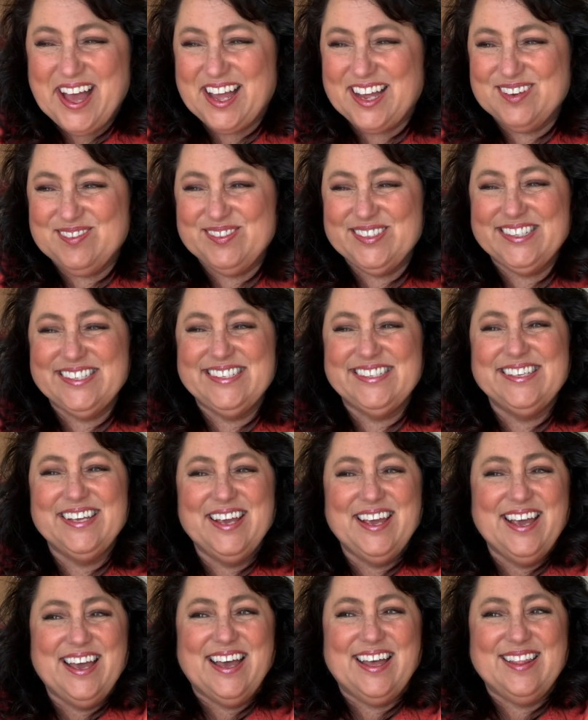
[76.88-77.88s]
I'm just
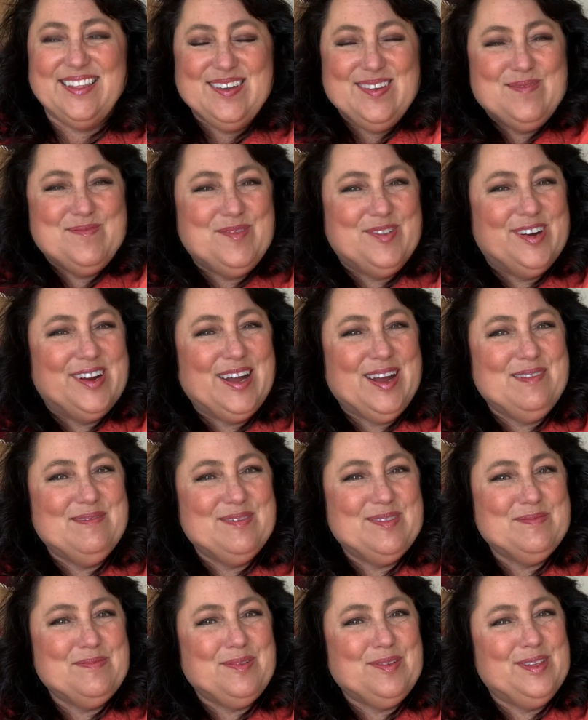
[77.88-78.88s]
a little more
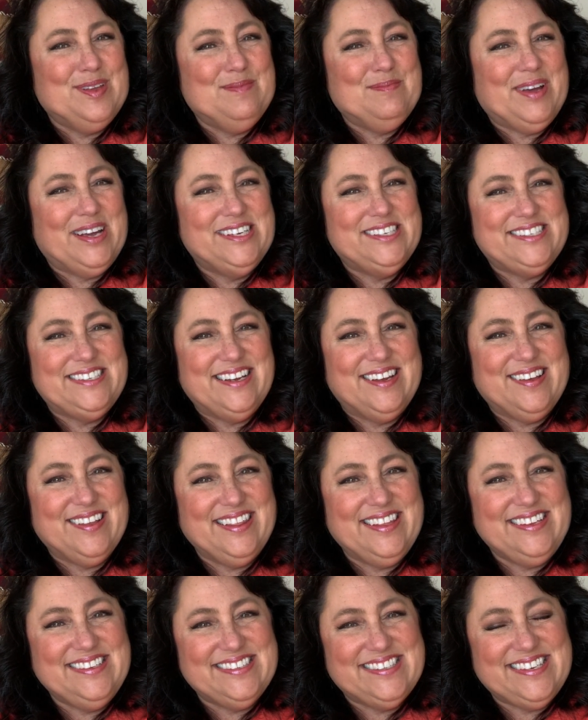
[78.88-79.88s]
comfortable in my
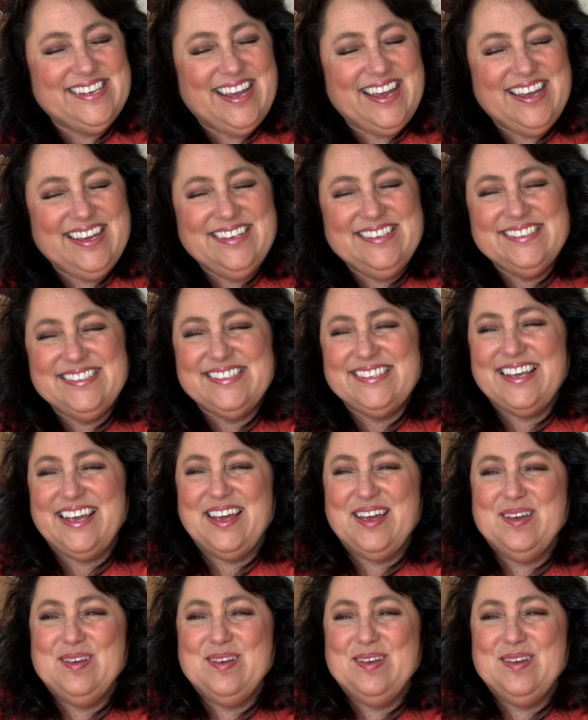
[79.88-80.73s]
shell these days.